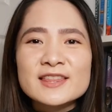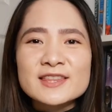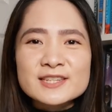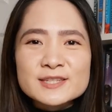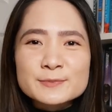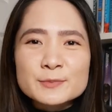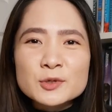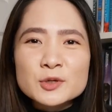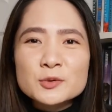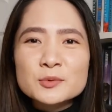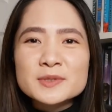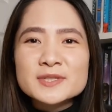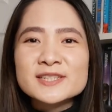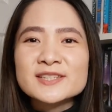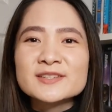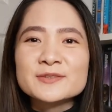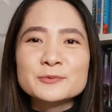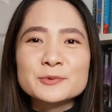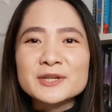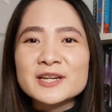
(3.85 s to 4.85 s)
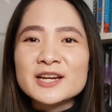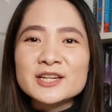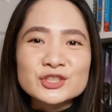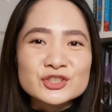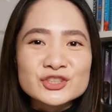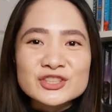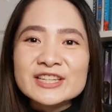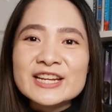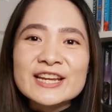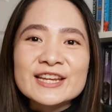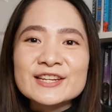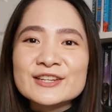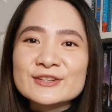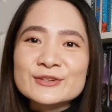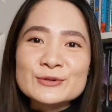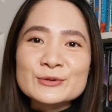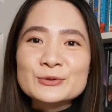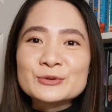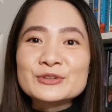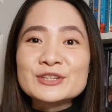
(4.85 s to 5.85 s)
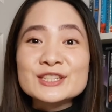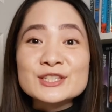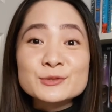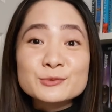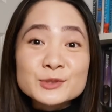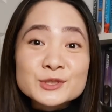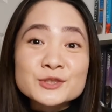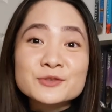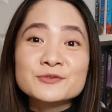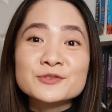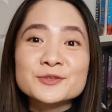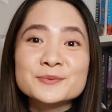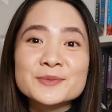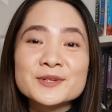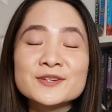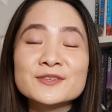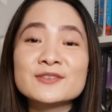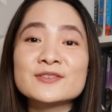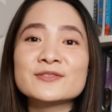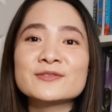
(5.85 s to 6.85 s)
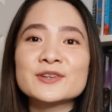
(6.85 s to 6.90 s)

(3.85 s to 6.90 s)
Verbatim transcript: This book was a 180-degree switch up for me